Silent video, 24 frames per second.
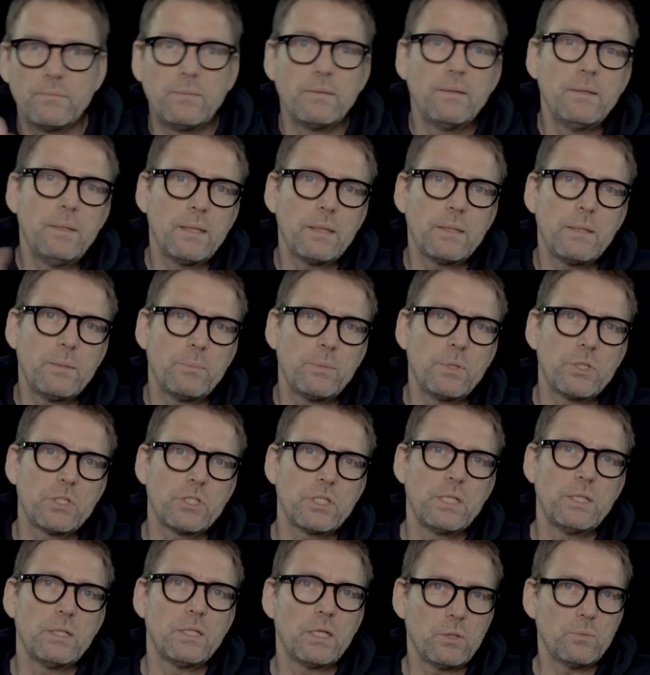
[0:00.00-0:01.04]
then the
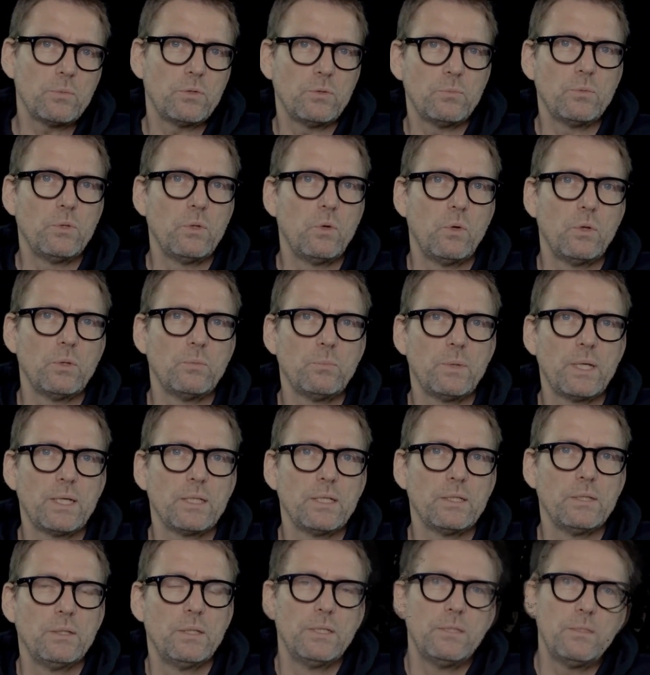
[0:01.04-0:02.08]
machine helps me
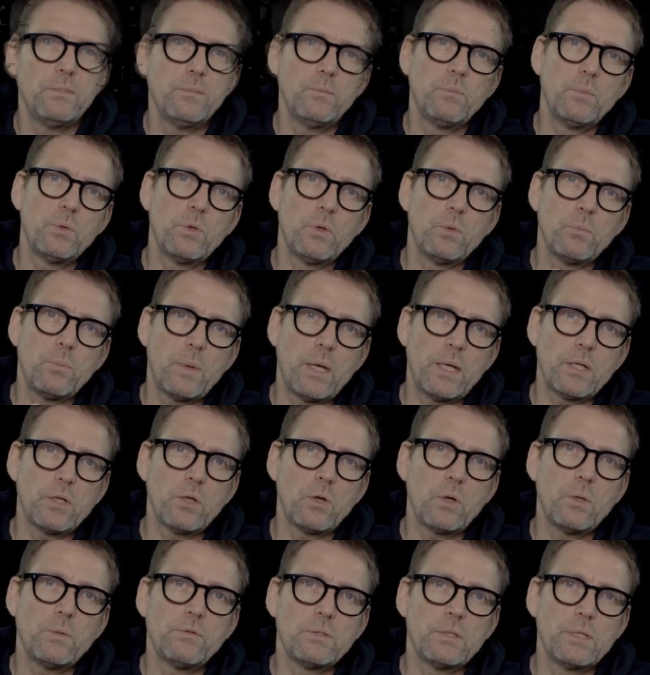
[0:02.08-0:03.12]
automatically brew my
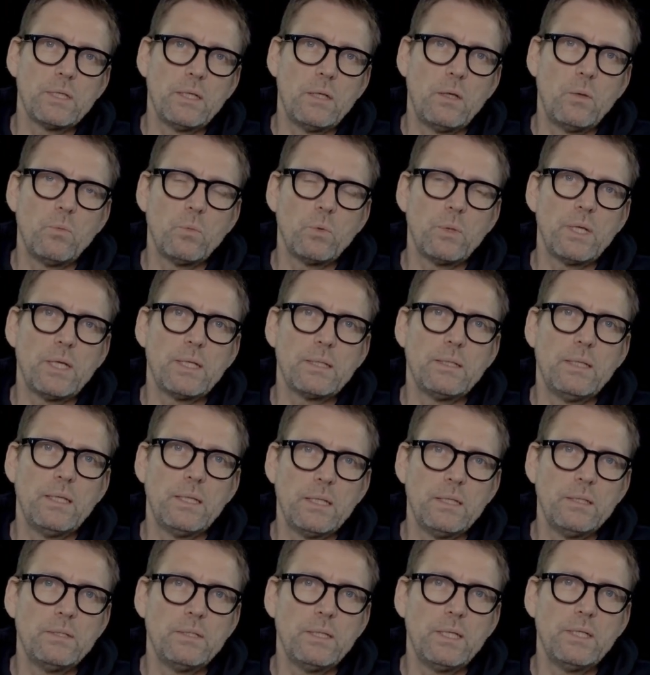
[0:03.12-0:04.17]
coffee in a way that
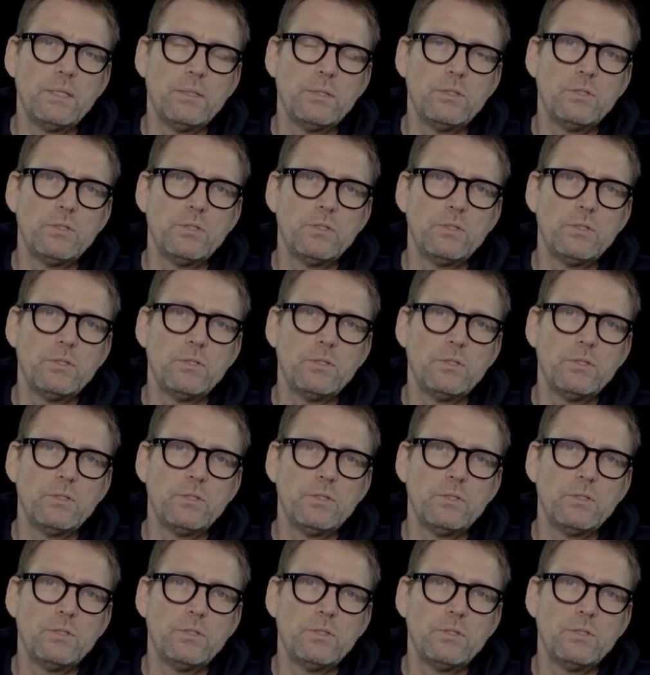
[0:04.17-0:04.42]
it tastes